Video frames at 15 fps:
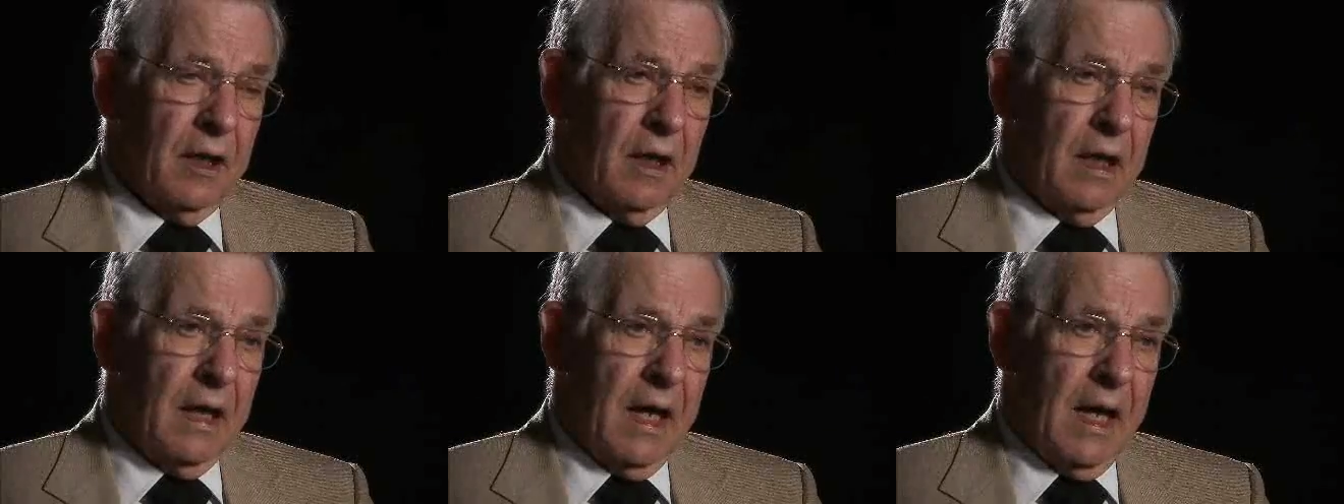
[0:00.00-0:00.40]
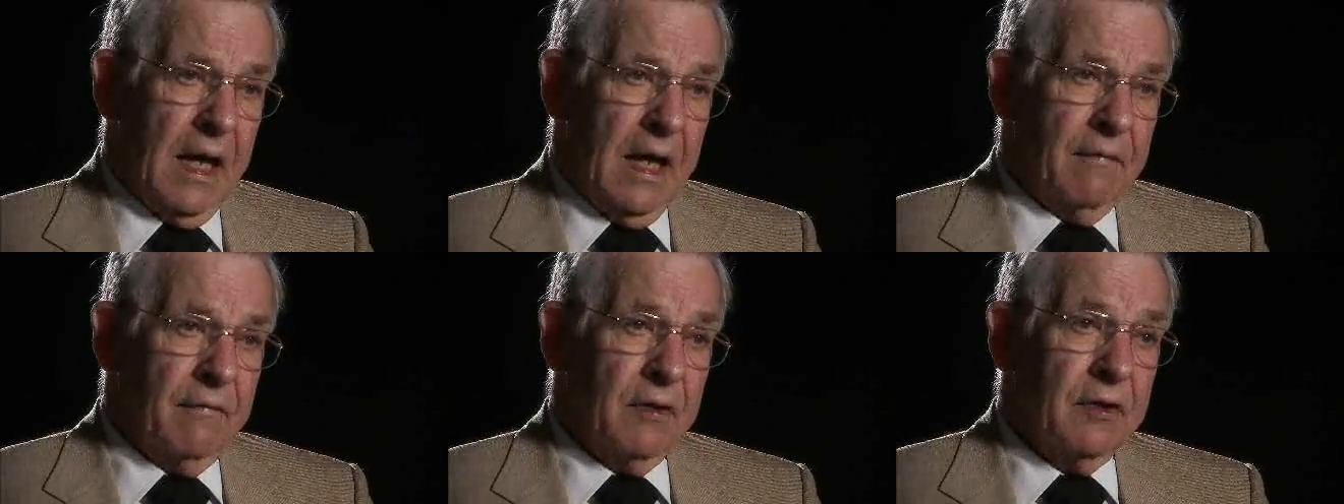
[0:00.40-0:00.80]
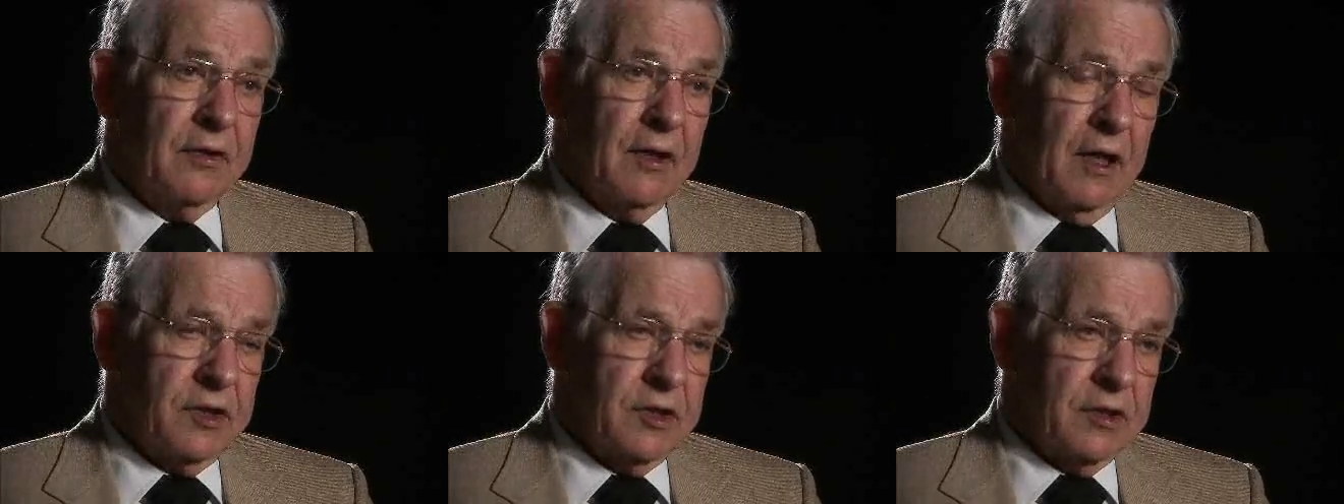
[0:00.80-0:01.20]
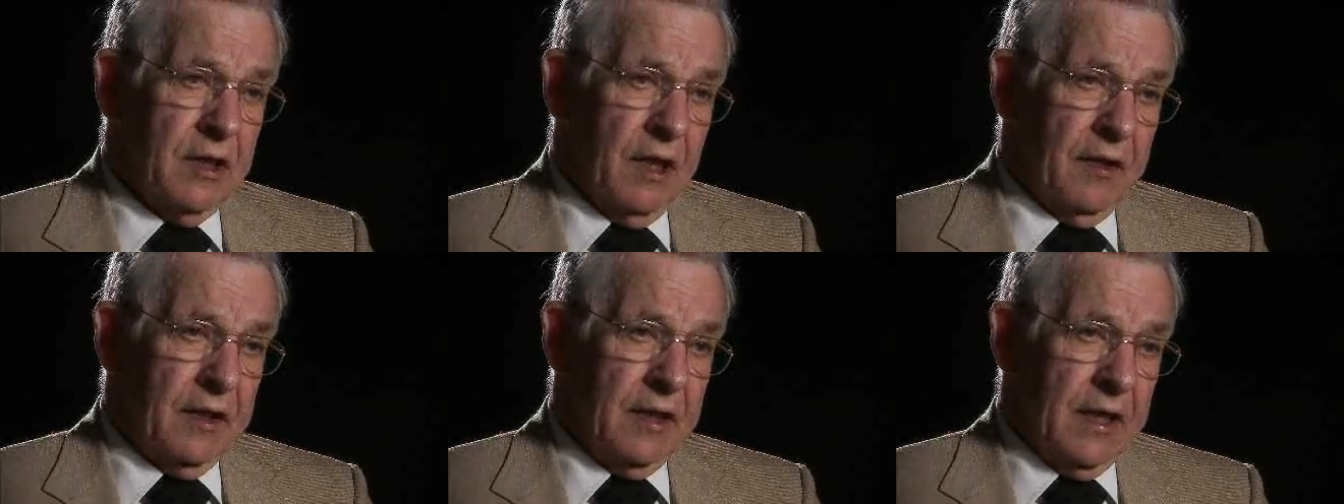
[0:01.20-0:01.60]
alive and touch
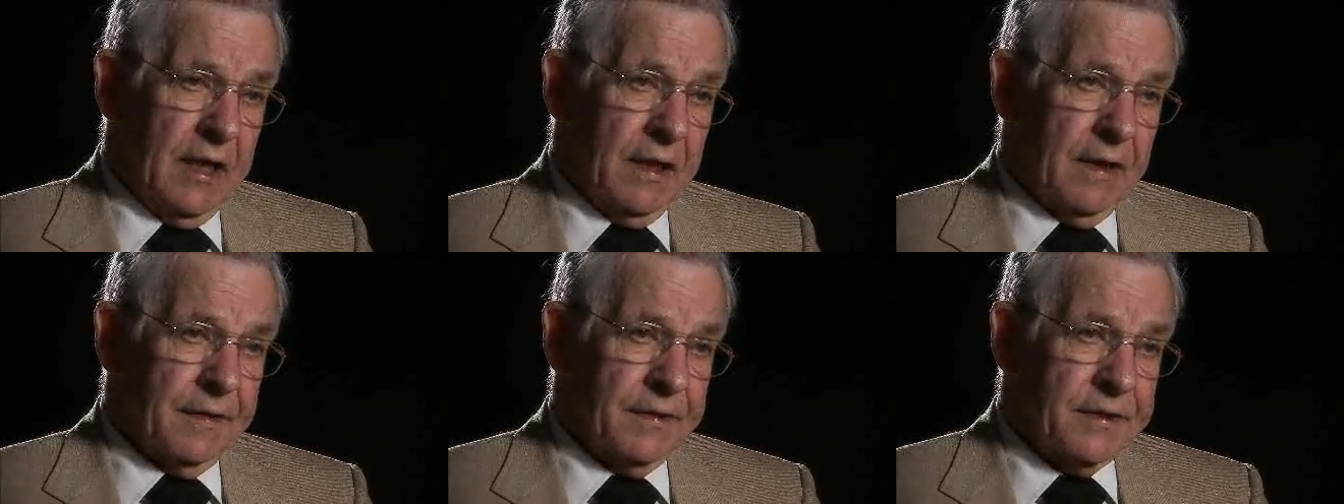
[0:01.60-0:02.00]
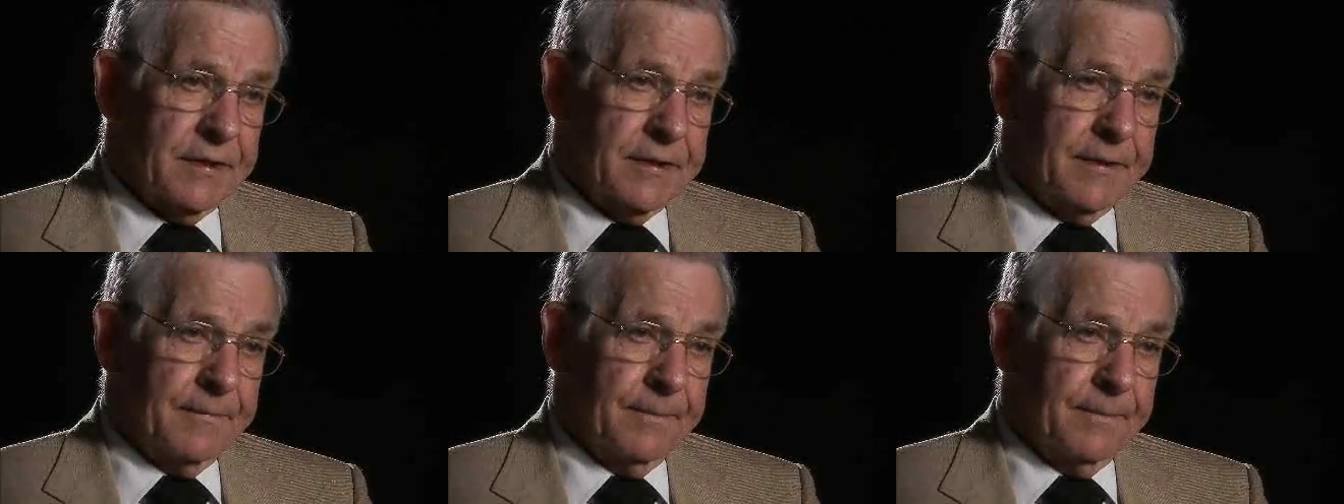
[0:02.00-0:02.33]
nothing else.